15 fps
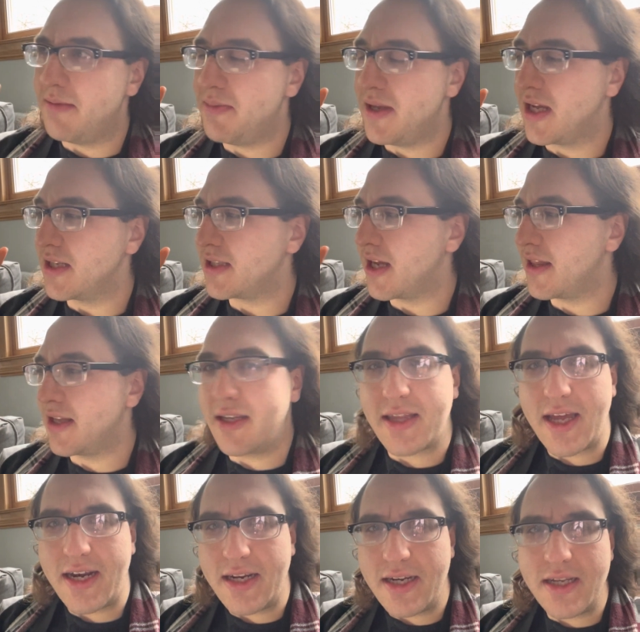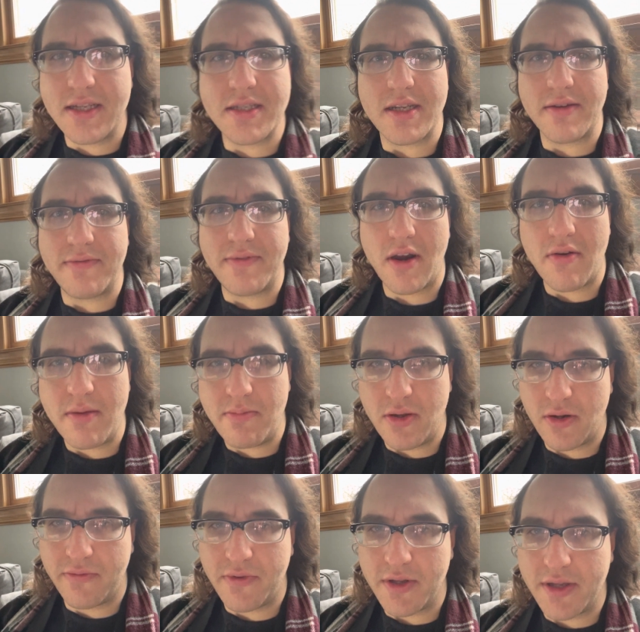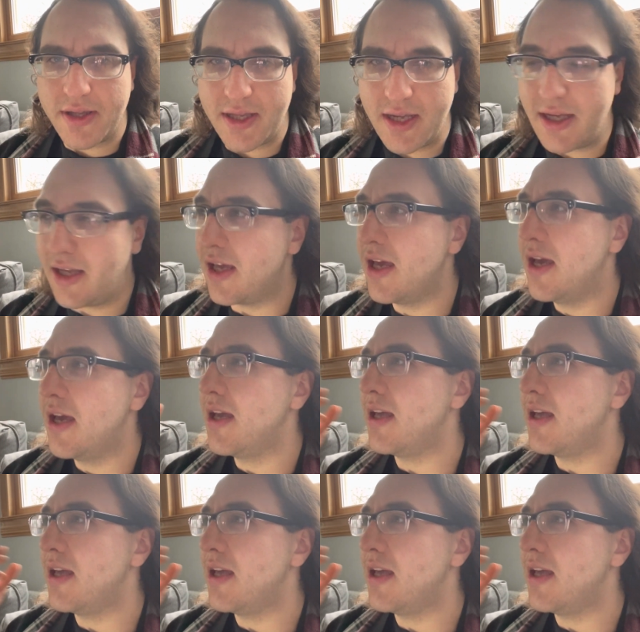Because I think that it is a very beautiful thing,